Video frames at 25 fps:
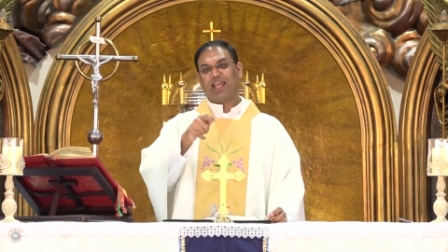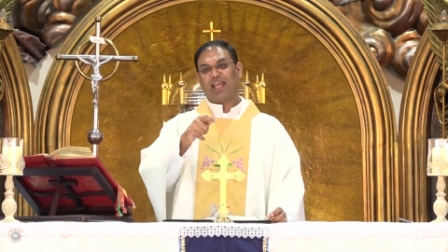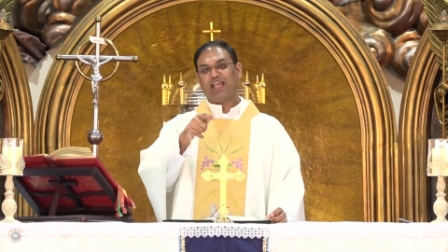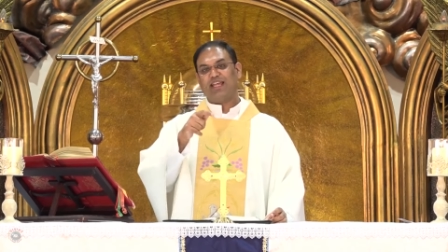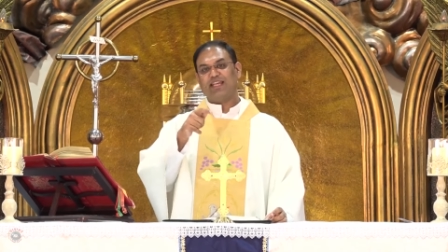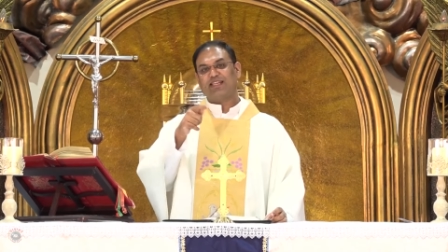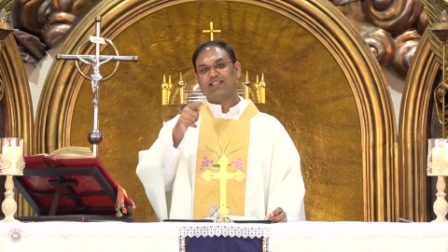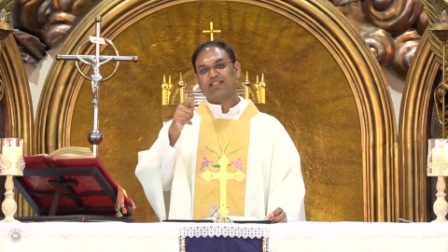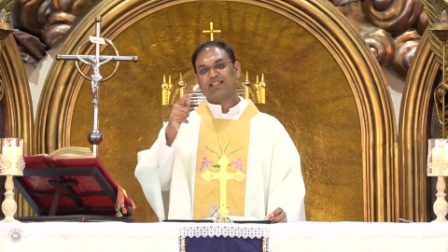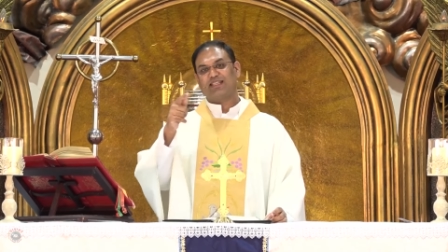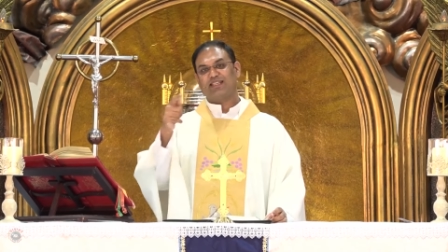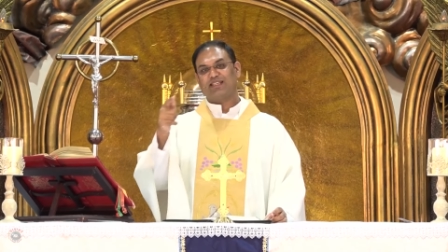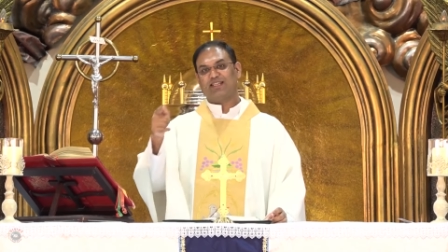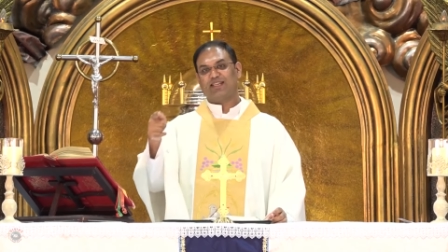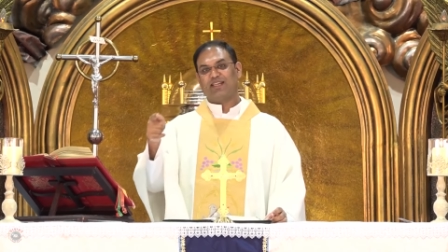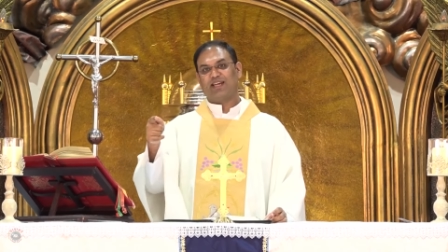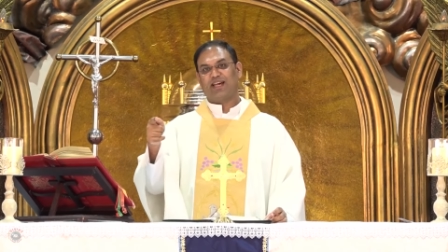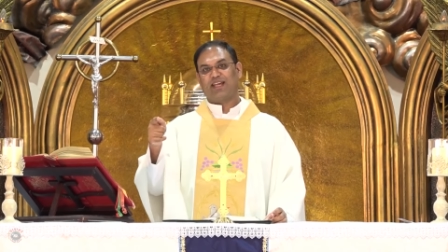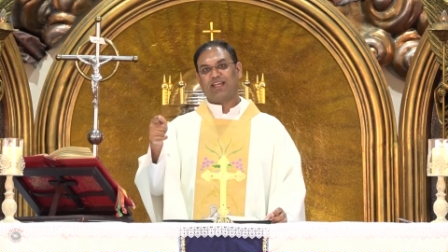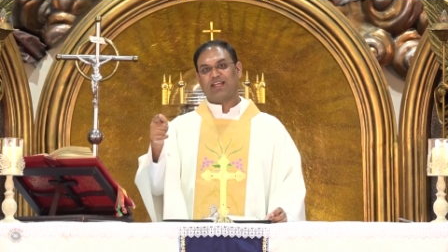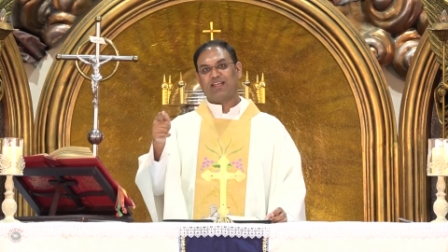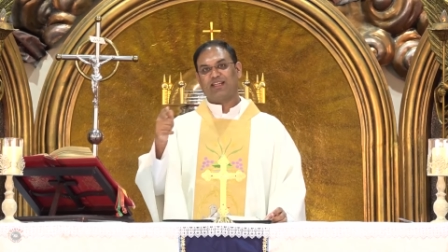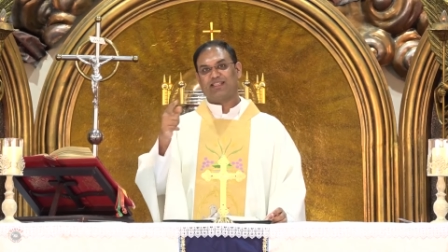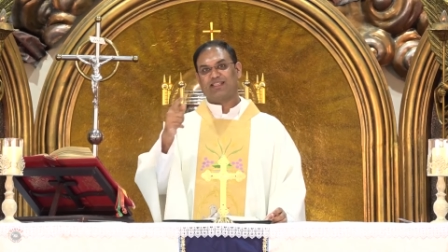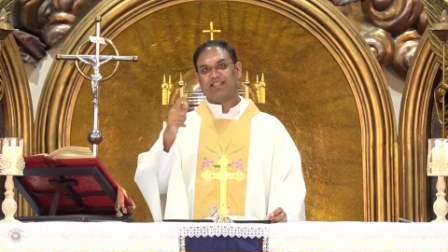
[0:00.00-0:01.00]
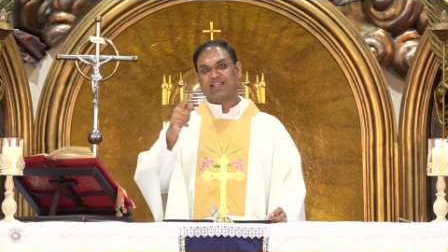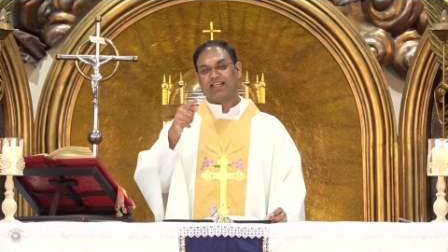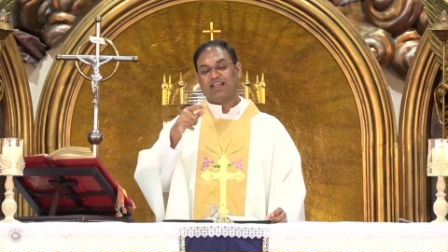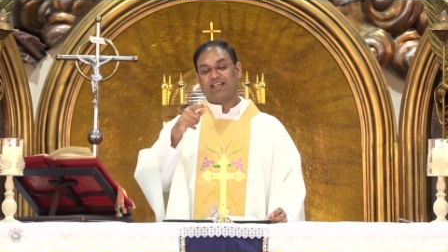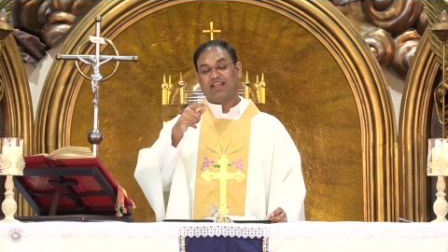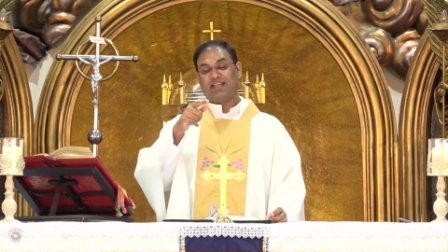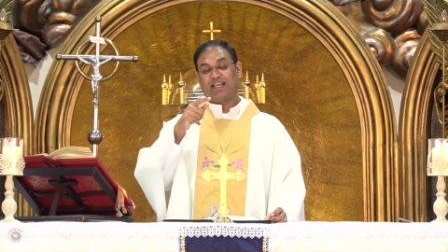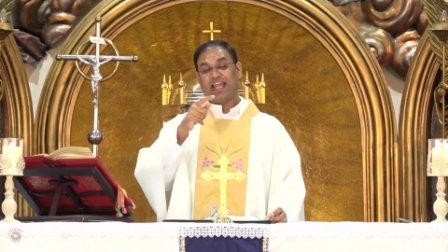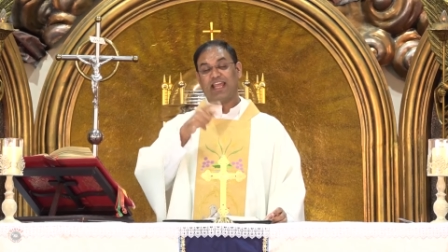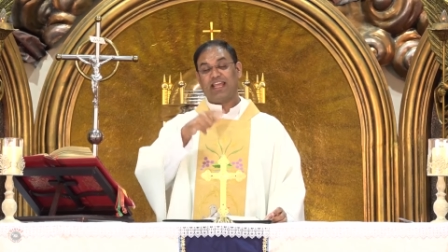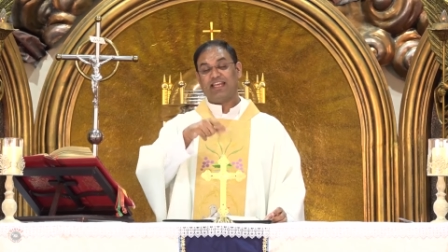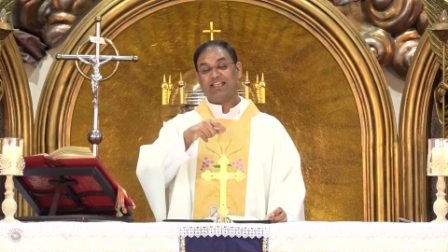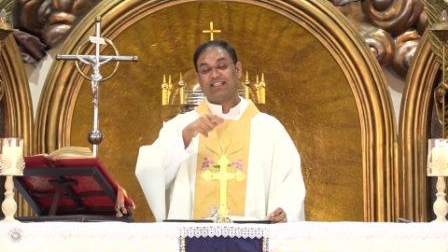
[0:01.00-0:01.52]
8, and 9,
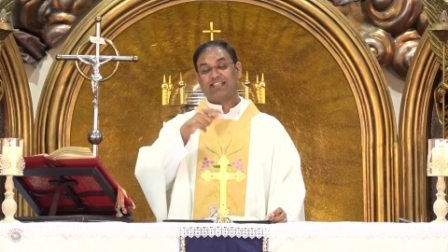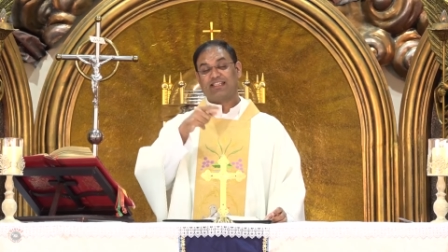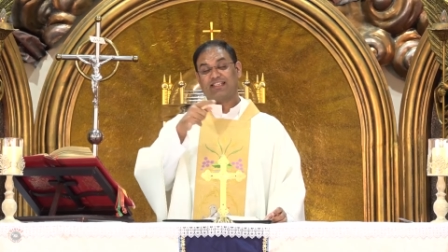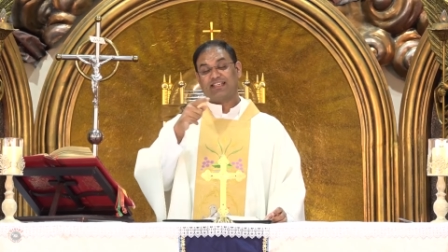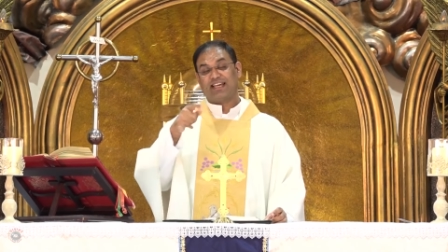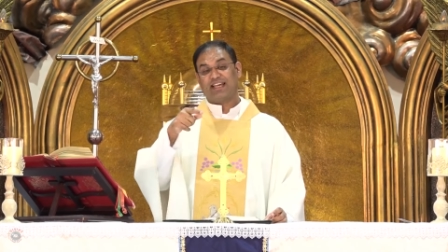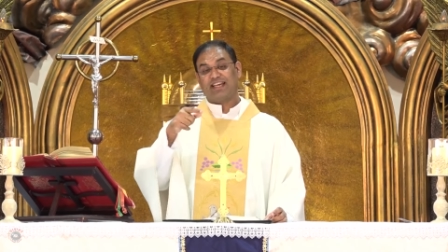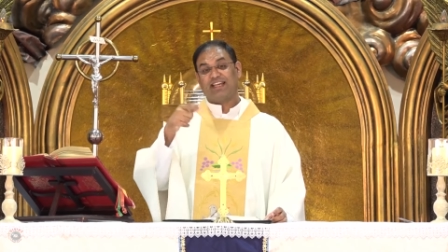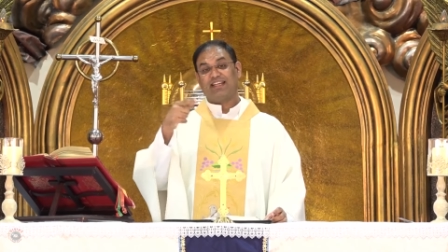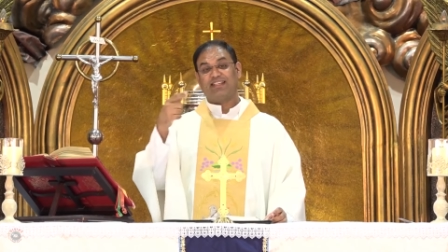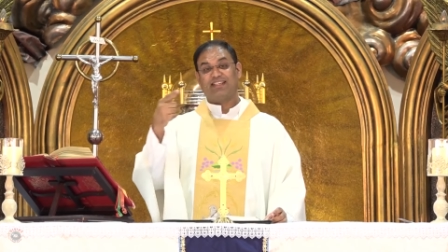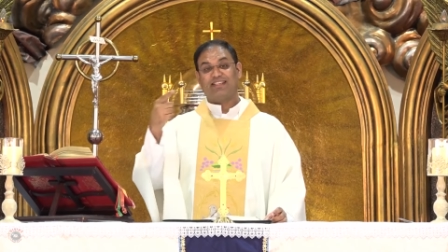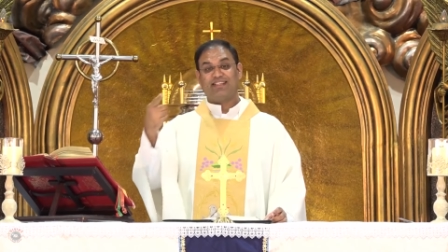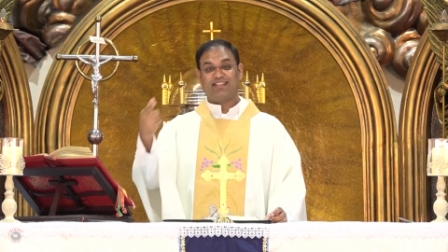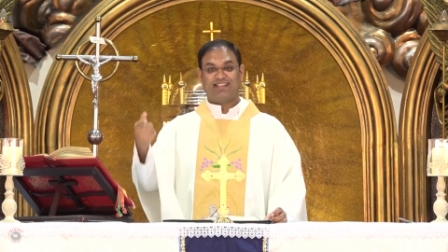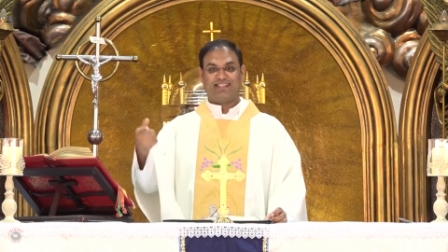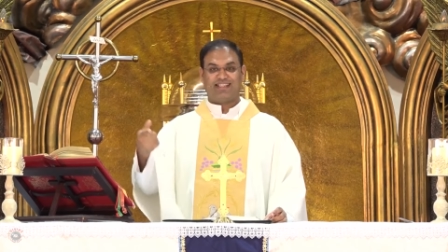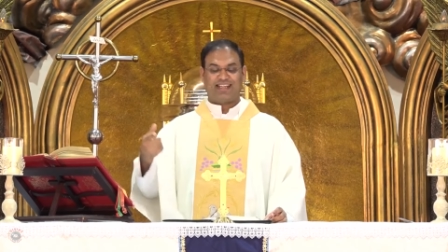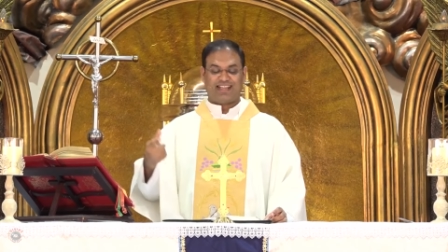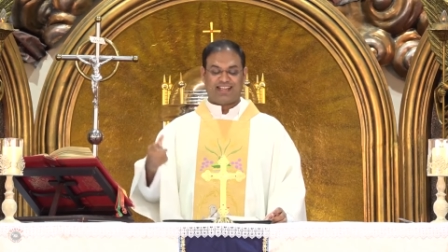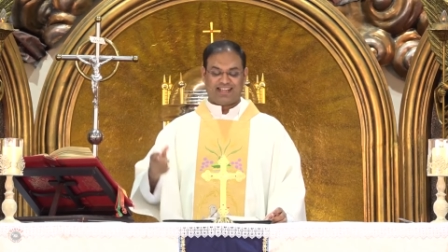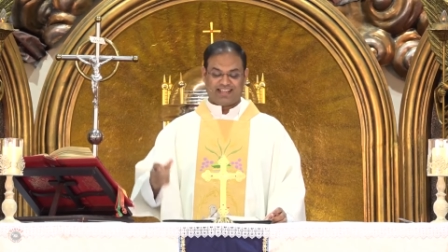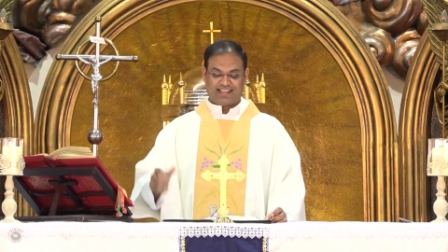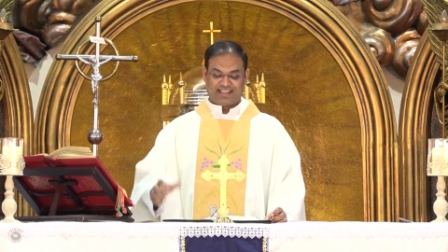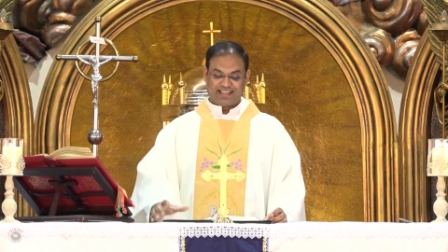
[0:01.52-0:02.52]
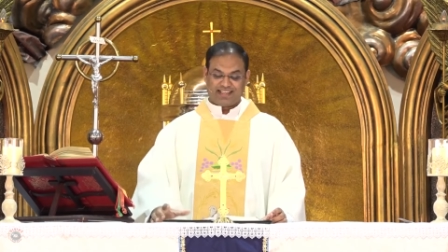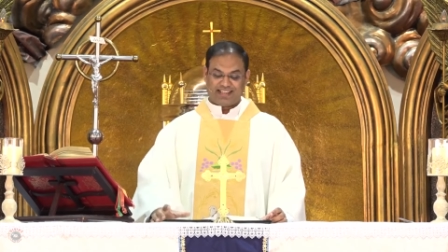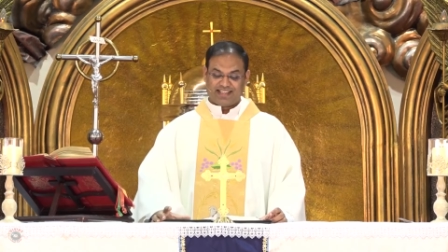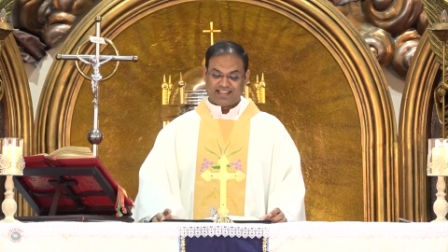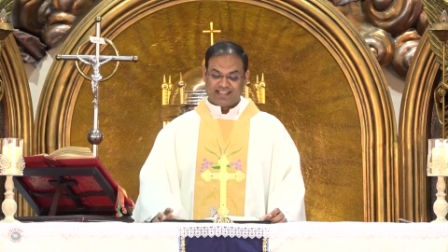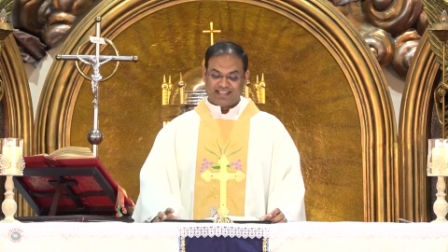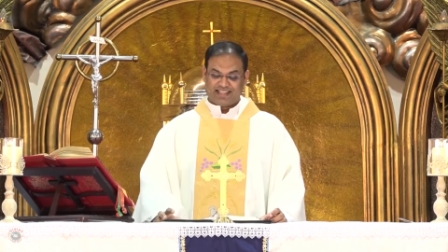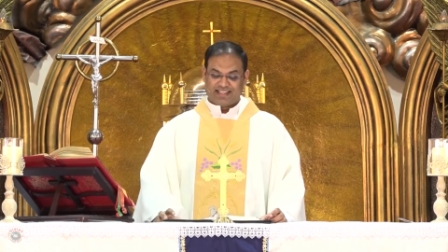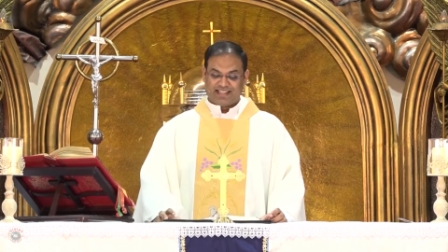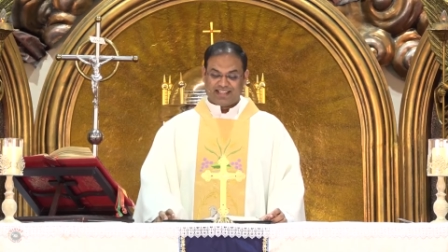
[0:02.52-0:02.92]
uh, 8, 9, and 10,